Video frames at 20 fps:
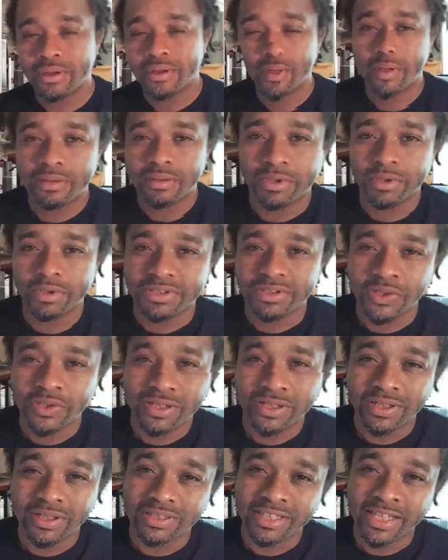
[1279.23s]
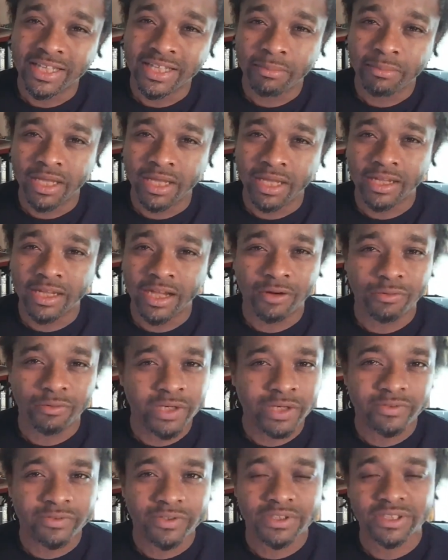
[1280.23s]
but so did the Sambatyon
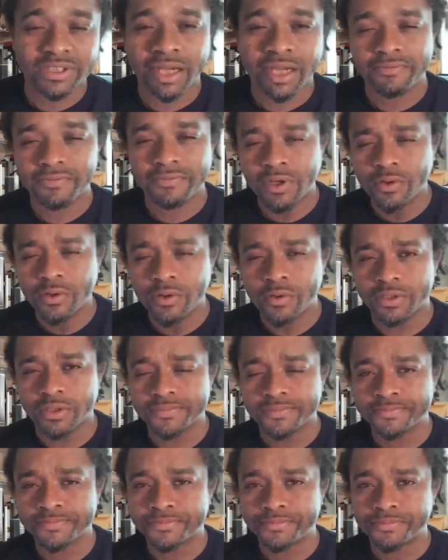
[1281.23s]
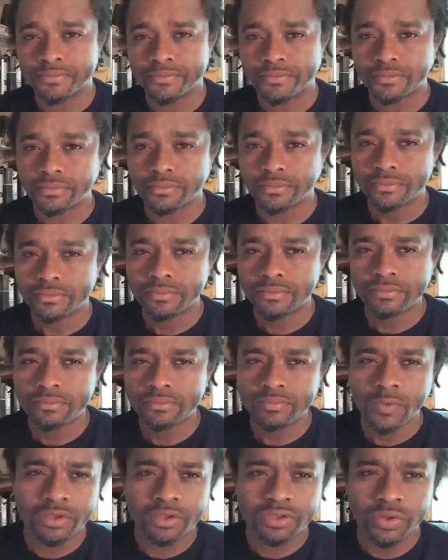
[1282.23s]
River stop flowing.
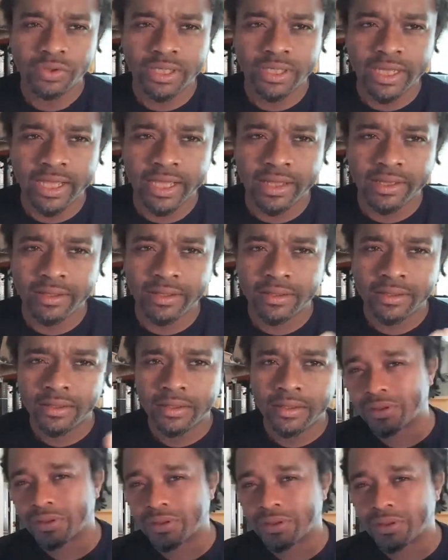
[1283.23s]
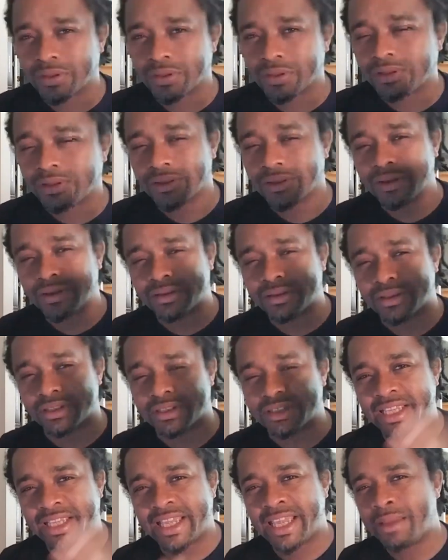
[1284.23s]
So you got the
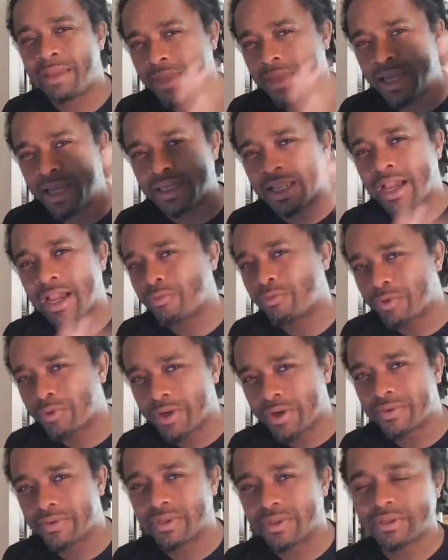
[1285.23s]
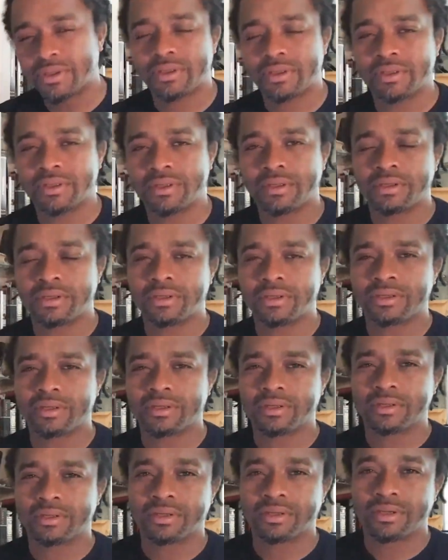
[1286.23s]
Sambatyon River
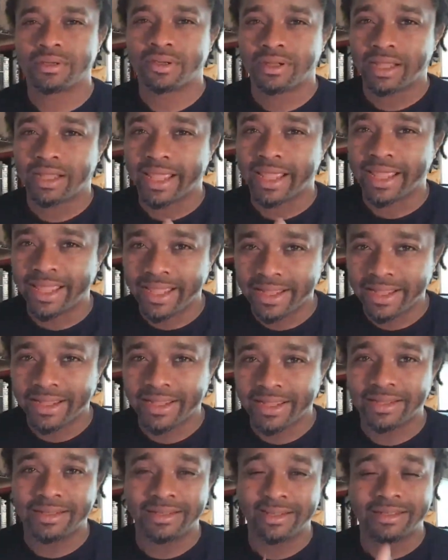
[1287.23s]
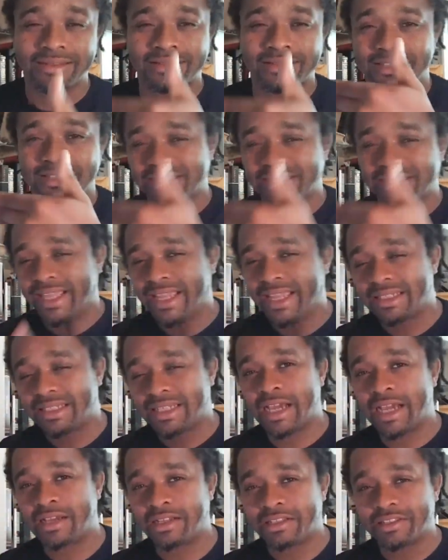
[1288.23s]
and the
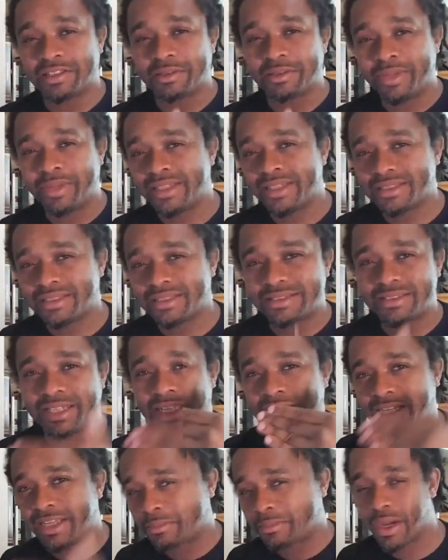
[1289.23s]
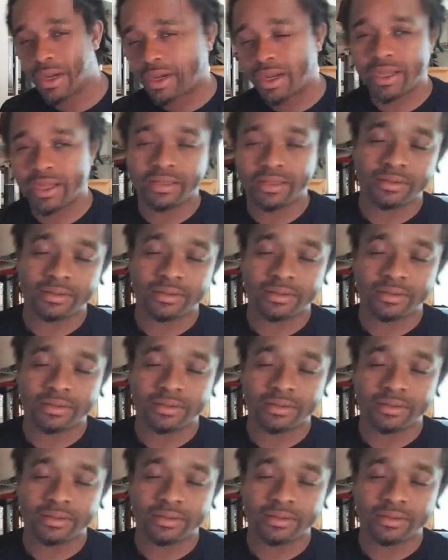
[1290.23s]
takedown of the Byzantine Empire